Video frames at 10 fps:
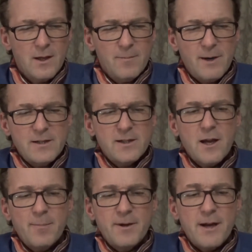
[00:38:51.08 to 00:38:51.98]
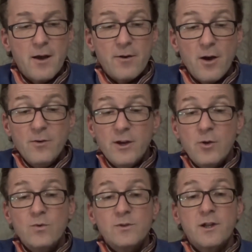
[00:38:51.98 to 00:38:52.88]
Pacing up and down only
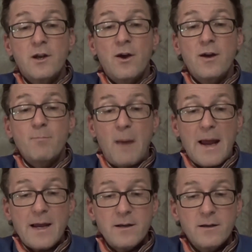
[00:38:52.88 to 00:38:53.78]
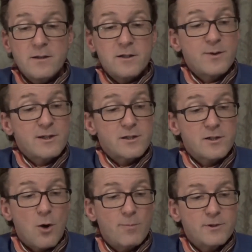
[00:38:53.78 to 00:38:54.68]
caused the lion pain, so it
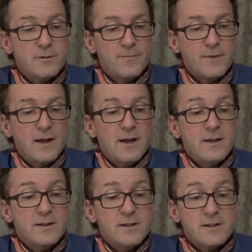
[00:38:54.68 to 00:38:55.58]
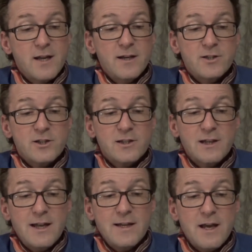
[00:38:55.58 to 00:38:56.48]
stopped. Instead, it just
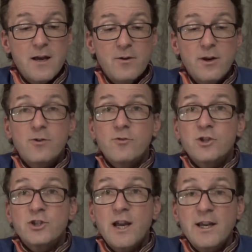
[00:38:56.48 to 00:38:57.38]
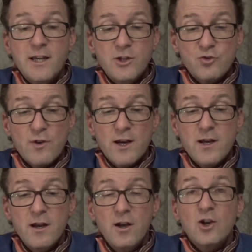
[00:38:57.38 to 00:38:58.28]
lay down under a shady tree
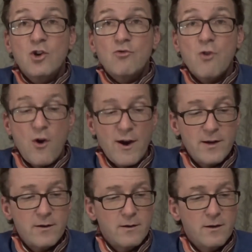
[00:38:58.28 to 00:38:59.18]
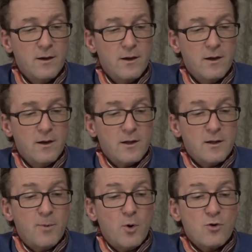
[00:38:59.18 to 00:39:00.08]
and cried.
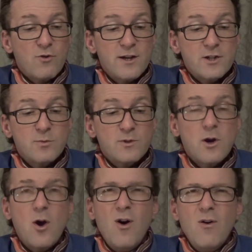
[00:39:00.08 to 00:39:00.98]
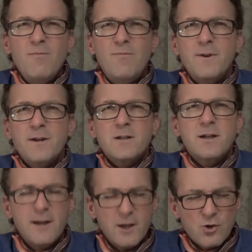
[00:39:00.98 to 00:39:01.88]
The poor creature was
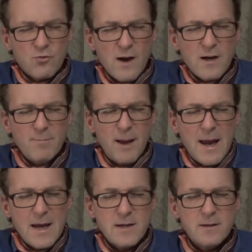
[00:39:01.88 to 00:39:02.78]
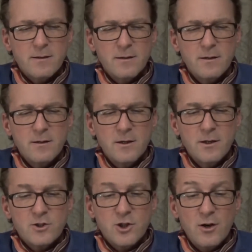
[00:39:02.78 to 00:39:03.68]
obviously in great pain.
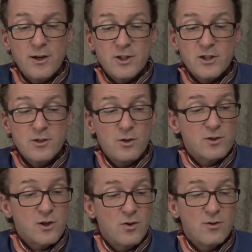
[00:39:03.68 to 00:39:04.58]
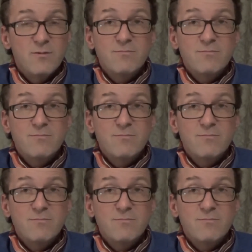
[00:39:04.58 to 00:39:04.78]
Charlie just looked on,